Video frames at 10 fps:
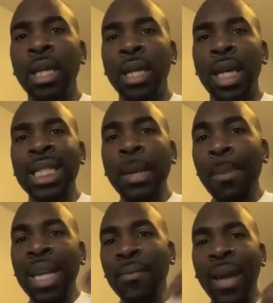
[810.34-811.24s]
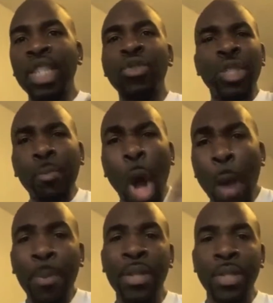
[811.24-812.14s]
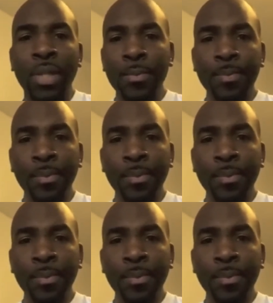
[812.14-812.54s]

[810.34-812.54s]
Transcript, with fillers: is the manufacturer's purpose.